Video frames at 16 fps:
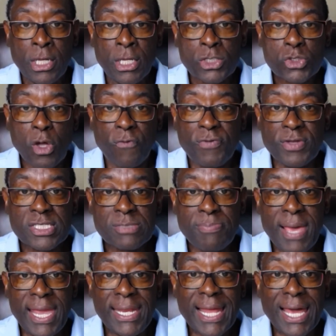So if it's
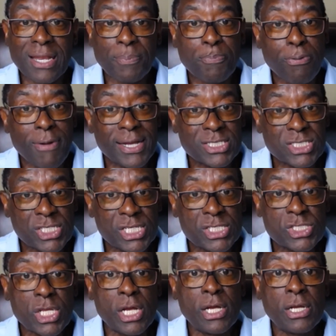made out of
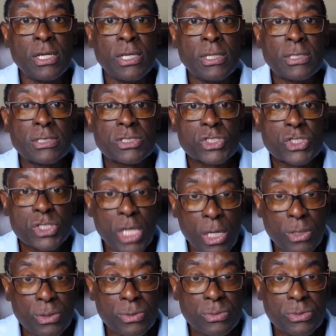precious
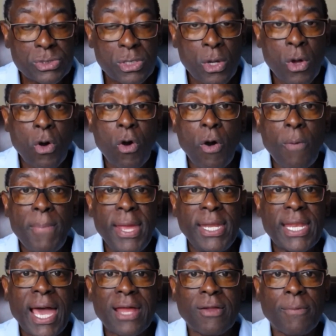stones or
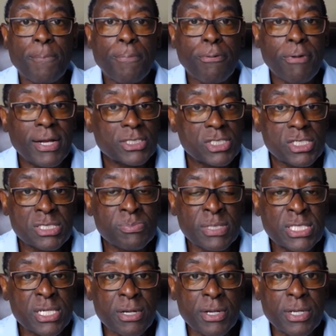made out of precious
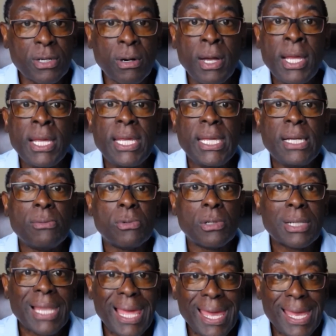material, it will
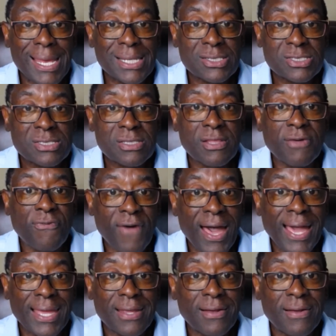last the
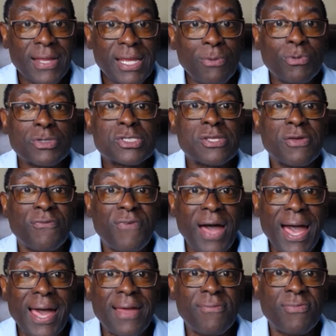fire. It will
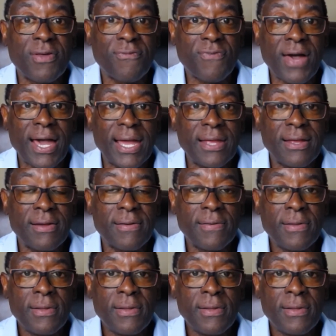survive the fire.